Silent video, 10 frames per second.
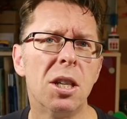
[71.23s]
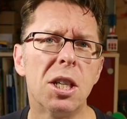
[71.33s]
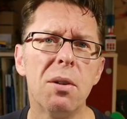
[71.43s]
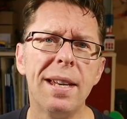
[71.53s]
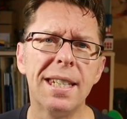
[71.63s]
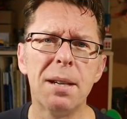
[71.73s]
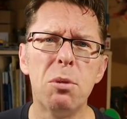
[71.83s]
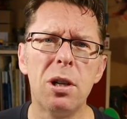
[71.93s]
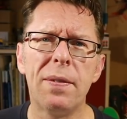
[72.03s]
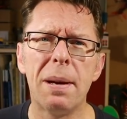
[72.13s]
So in
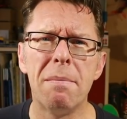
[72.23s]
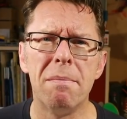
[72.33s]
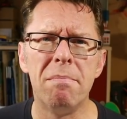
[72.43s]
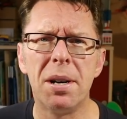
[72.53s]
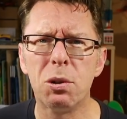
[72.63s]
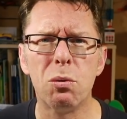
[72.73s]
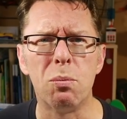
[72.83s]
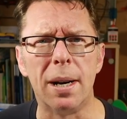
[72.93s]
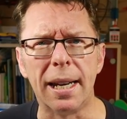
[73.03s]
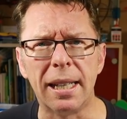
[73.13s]
somewhat of a
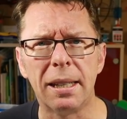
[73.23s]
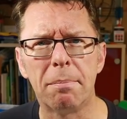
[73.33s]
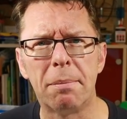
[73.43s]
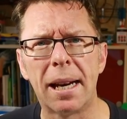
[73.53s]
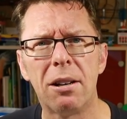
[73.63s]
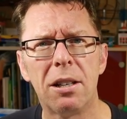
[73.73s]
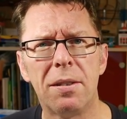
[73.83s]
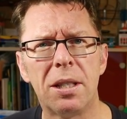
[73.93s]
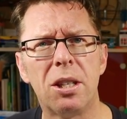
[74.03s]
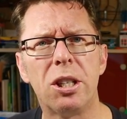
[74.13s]
muddled way,
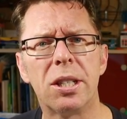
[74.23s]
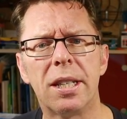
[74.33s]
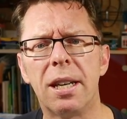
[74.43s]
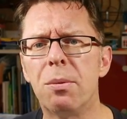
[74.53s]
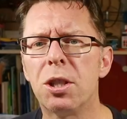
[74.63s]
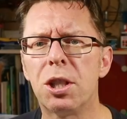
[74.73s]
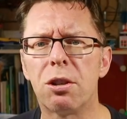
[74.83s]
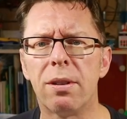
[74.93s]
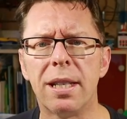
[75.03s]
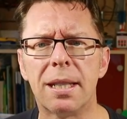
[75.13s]
Paolo is suggesting he wants to
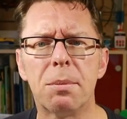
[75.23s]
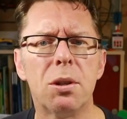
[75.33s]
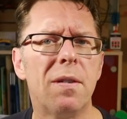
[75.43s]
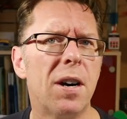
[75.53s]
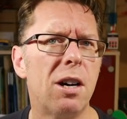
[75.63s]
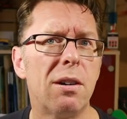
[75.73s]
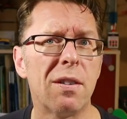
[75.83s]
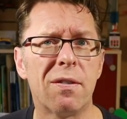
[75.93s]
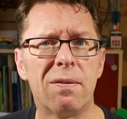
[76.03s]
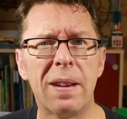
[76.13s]
create some sort of
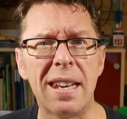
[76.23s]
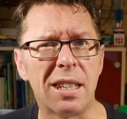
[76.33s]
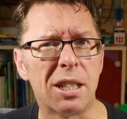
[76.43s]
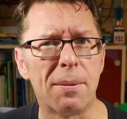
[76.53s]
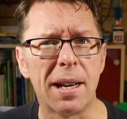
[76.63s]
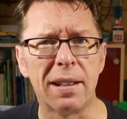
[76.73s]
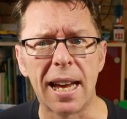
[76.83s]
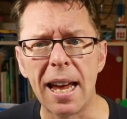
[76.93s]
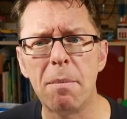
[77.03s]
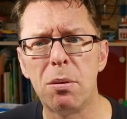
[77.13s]
RF fence around
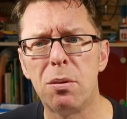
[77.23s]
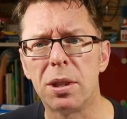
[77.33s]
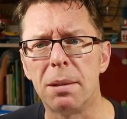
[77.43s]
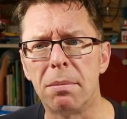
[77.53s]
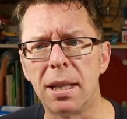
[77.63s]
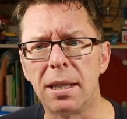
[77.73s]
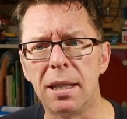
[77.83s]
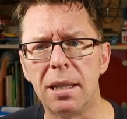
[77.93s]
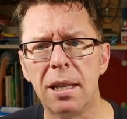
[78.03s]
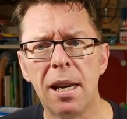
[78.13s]
airports and
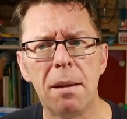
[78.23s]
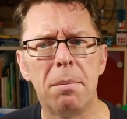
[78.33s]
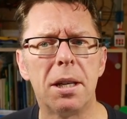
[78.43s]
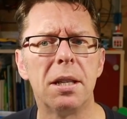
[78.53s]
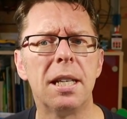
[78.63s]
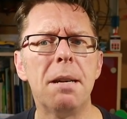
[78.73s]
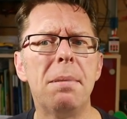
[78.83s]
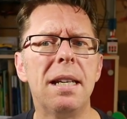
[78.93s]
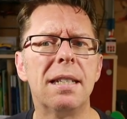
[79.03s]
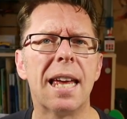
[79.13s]
places because he
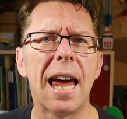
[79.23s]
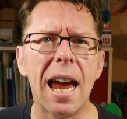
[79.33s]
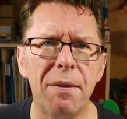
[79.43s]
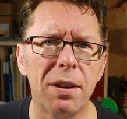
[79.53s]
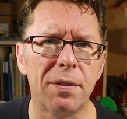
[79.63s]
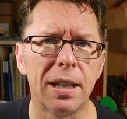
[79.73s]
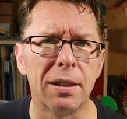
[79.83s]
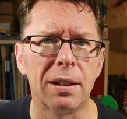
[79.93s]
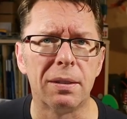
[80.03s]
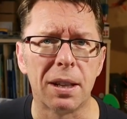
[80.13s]
believes
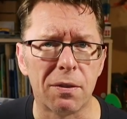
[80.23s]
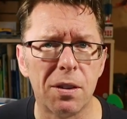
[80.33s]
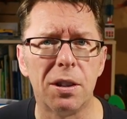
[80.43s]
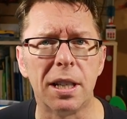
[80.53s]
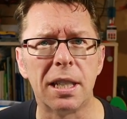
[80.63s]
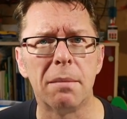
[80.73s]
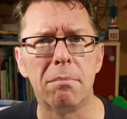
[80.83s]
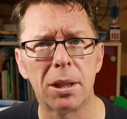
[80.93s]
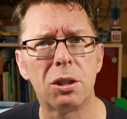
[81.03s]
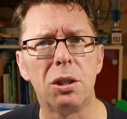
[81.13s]
everything that flies
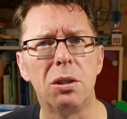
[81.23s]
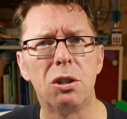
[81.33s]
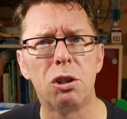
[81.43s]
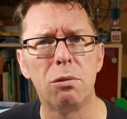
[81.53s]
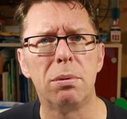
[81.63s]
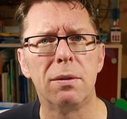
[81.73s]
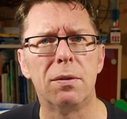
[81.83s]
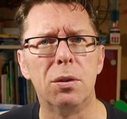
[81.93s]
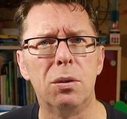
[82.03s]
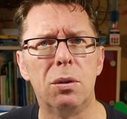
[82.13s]
must use
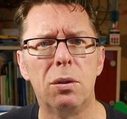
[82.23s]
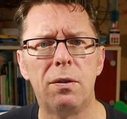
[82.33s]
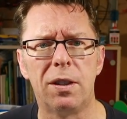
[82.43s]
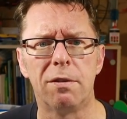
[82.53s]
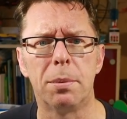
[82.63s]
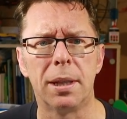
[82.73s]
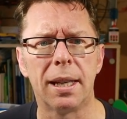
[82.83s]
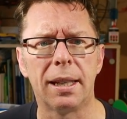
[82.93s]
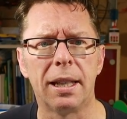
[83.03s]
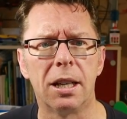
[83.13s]
2.4 or
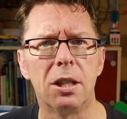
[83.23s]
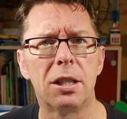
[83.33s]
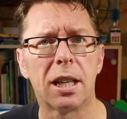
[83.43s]
5.8 gigahertz